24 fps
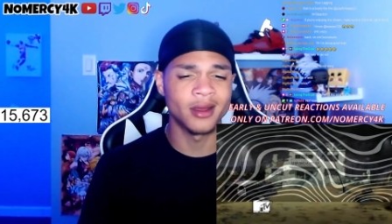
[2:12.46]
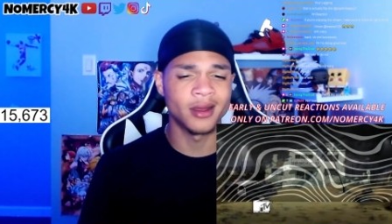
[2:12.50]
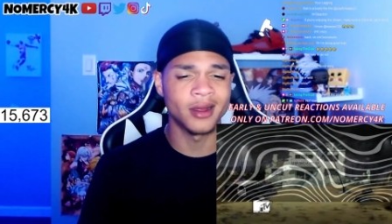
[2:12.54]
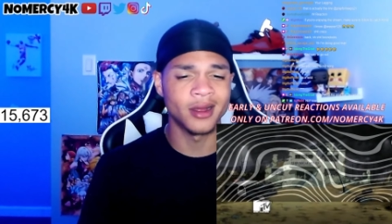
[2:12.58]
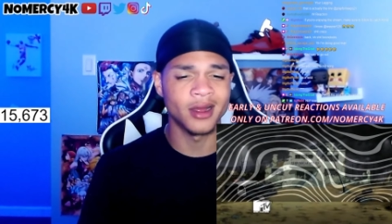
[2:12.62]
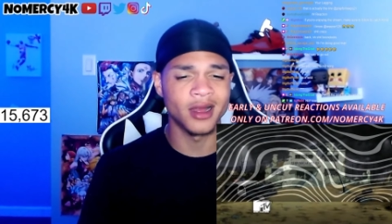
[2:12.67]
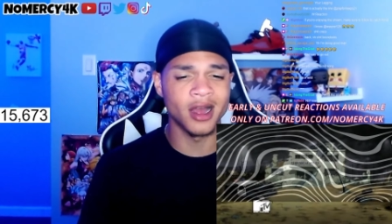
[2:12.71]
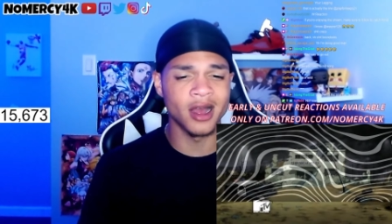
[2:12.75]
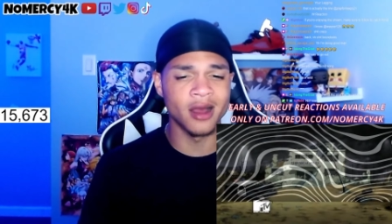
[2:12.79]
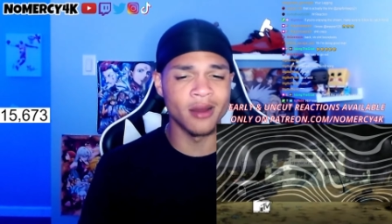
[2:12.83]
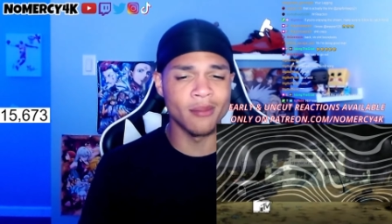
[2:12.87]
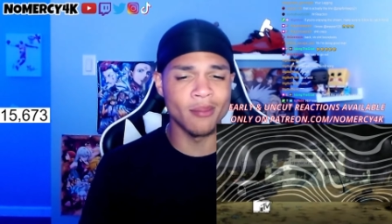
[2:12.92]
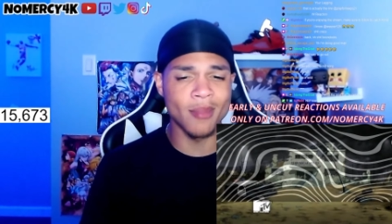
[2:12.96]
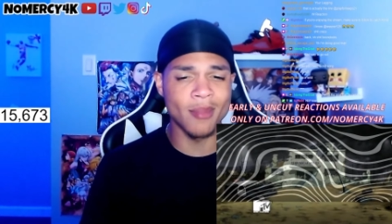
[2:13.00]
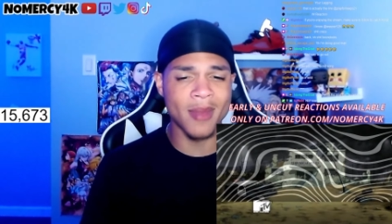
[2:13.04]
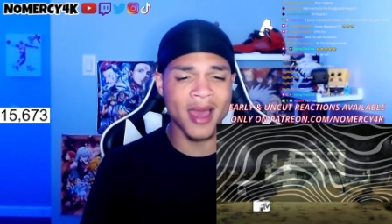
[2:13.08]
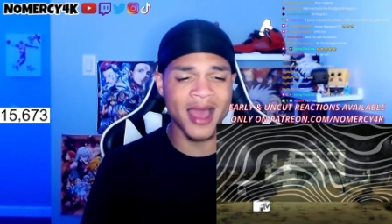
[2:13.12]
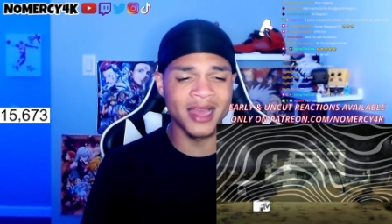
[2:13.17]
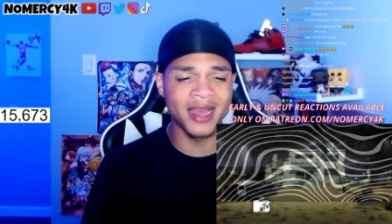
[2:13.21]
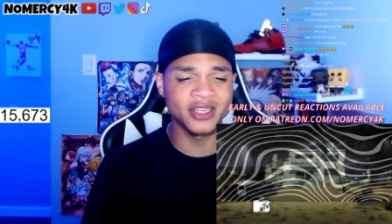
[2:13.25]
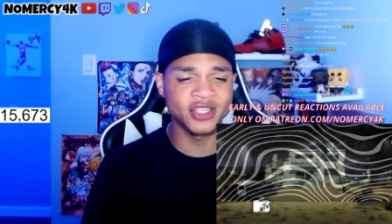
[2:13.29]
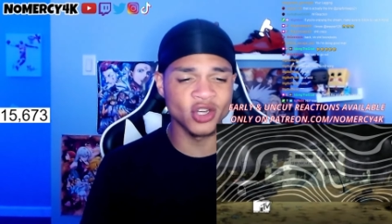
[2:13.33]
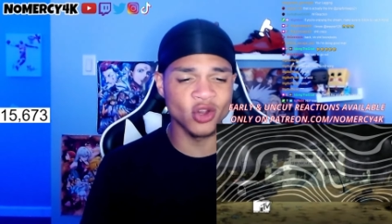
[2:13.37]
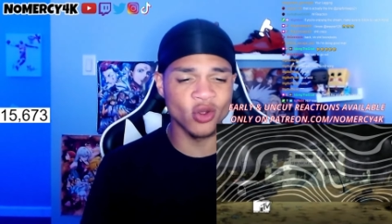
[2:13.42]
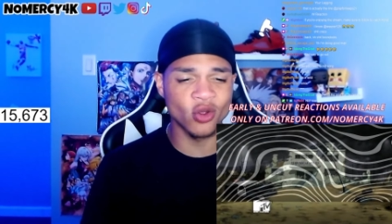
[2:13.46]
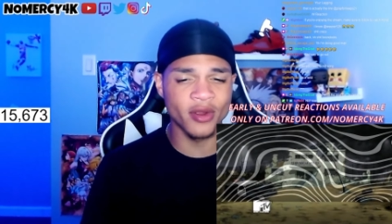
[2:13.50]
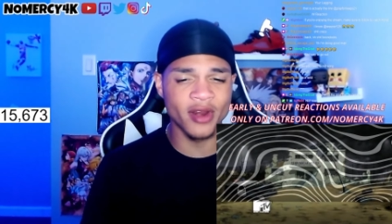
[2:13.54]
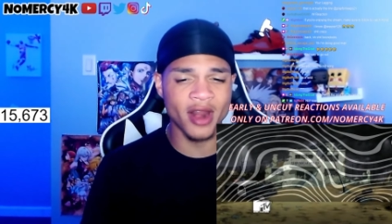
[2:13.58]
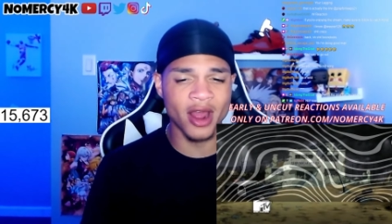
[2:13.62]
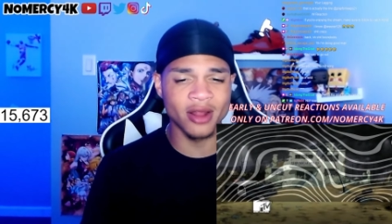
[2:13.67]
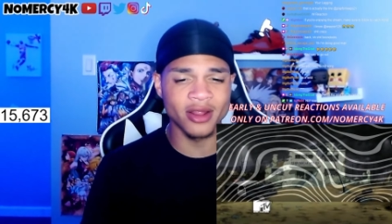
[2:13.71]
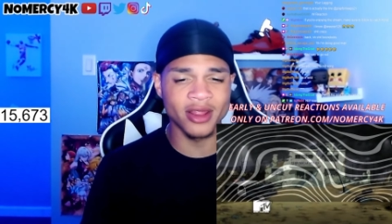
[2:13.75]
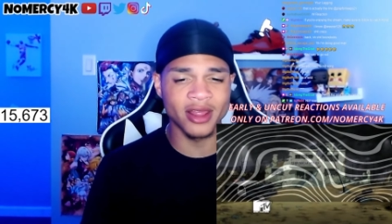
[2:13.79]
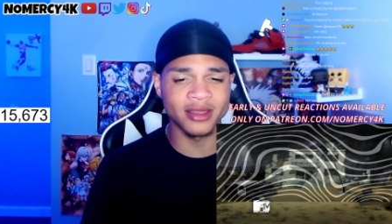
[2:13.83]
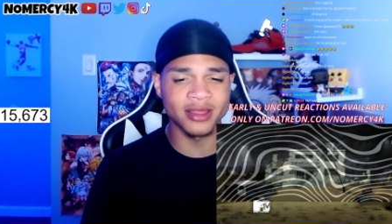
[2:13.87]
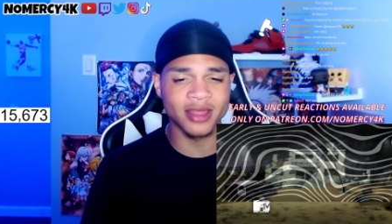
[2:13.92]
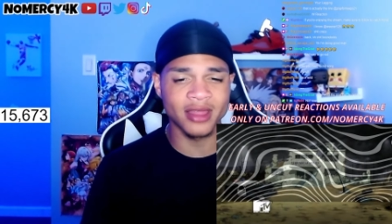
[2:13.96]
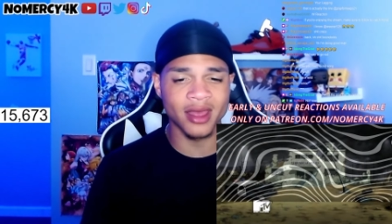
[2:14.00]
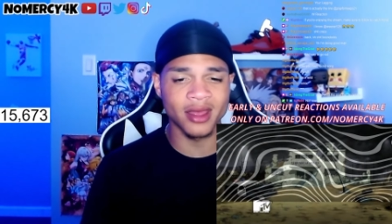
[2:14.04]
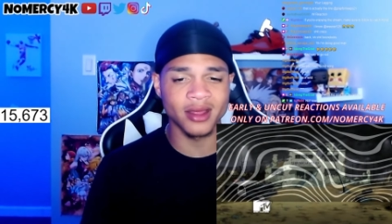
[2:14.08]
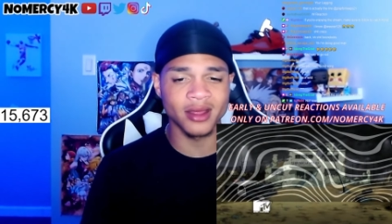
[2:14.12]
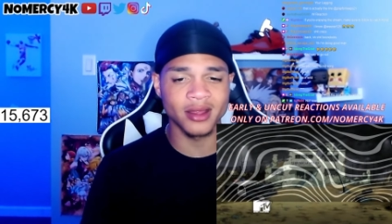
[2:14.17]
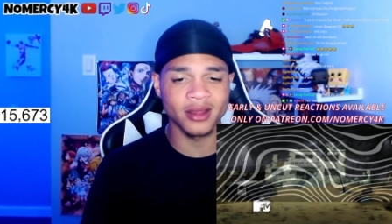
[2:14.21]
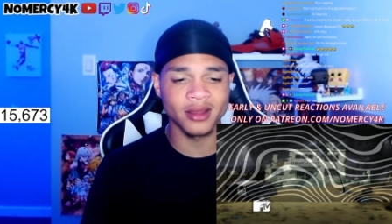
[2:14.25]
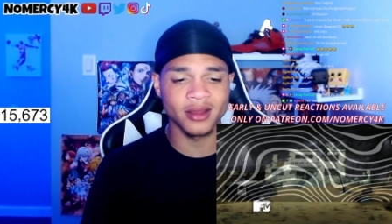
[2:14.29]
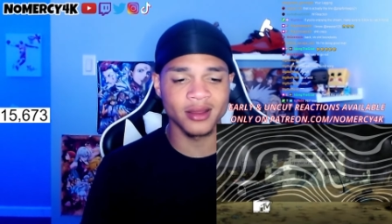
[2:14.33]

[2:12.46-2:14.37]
Yeah, imagine going out like that?